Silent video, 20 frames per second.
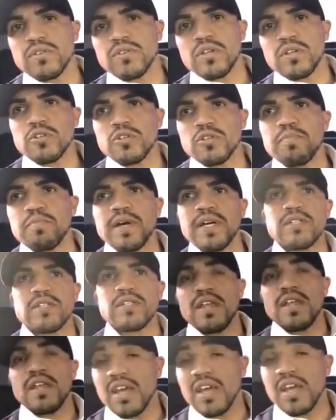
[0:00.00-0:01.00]
Rios knows
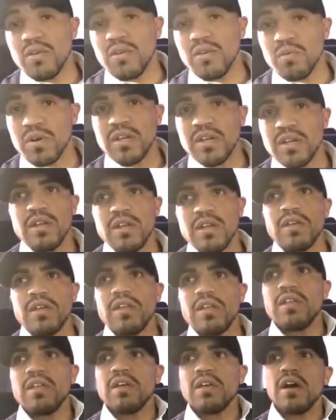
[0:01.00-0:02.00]
best than anyone
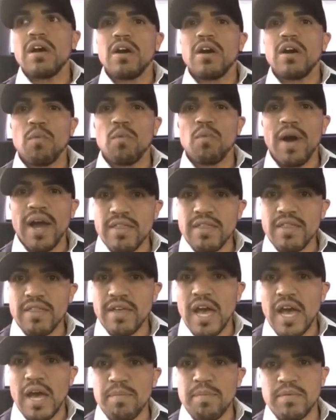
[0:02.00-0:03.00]
uh,
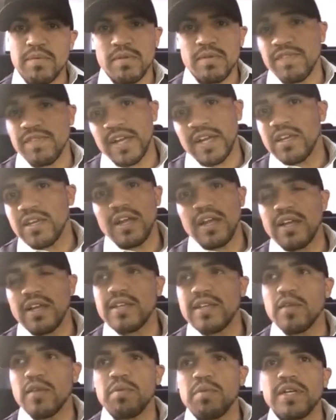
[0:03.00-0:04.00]
why the, the, fight did
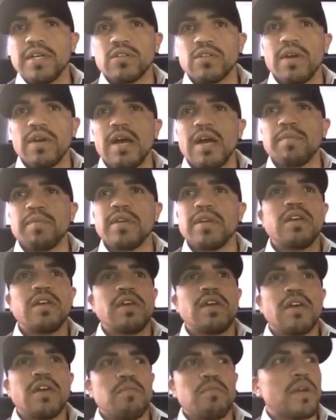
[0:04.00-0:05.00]
not take place or happen.
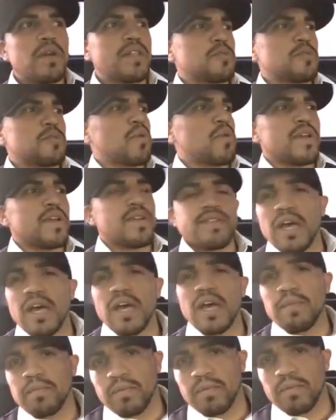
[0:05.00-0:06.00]
But at this point
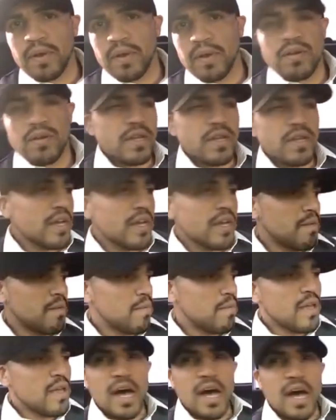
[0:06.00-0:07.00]
in time, apparently,
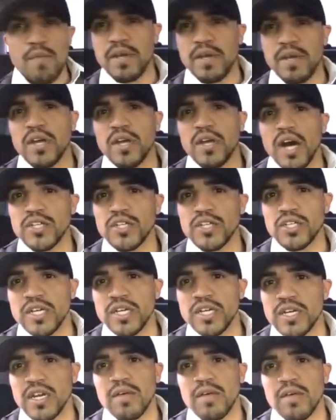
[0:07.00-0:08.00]
um, I've been
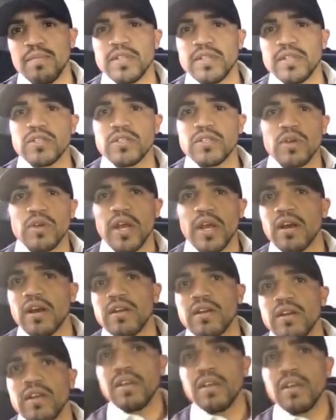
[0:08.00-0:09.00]
dodging and I've been
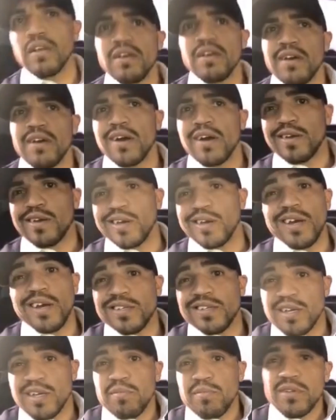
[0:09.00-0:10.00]
scared, and I
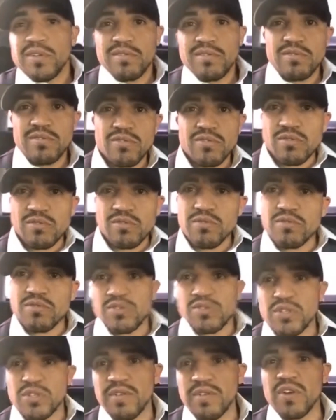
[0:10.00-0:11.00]
guess I've been
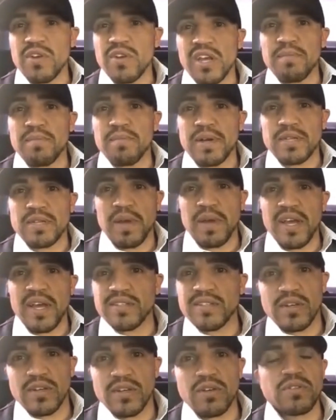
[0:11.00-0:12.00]
shivering in my
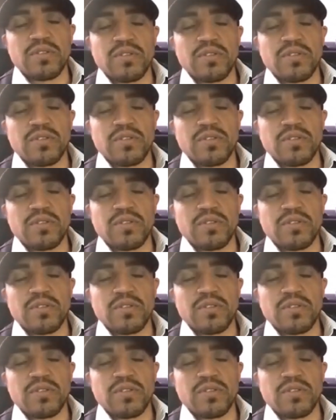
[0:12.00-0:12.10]
pants.